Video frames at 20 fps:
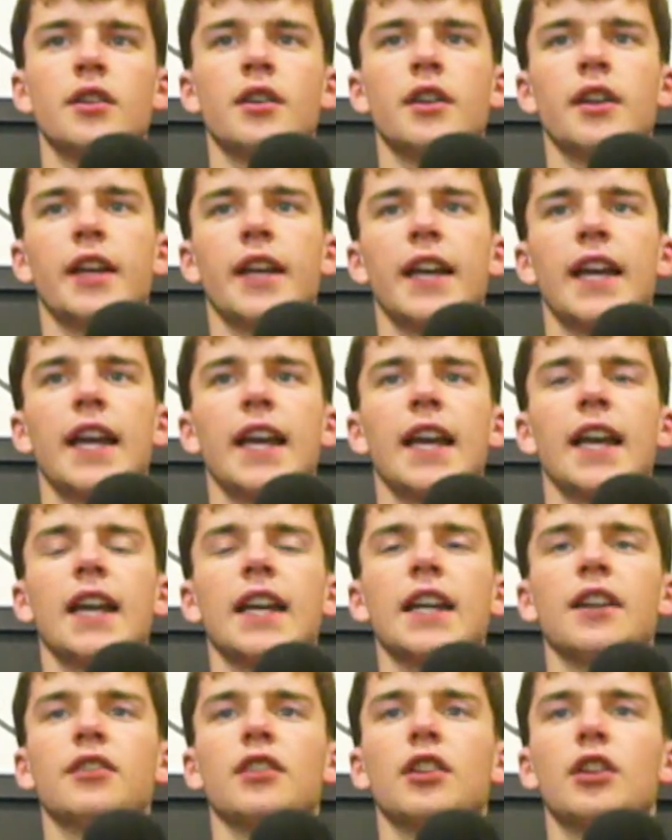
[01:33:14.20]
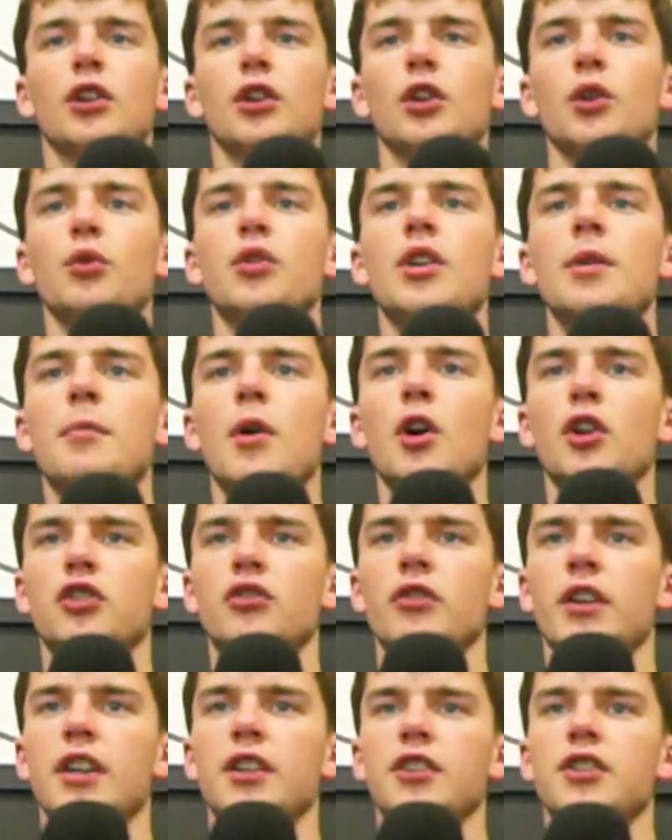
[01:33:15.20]
Here is Luka
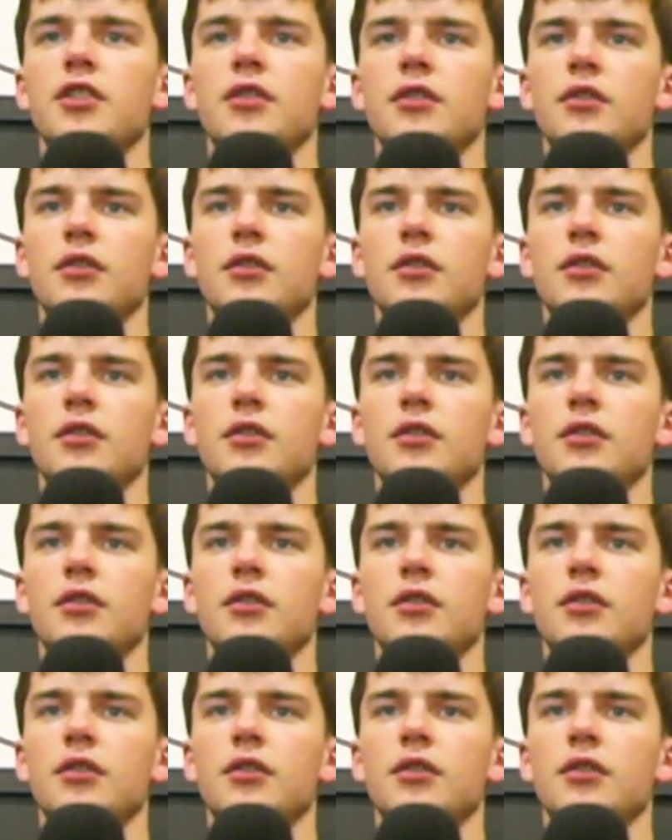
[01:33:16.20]
Modric.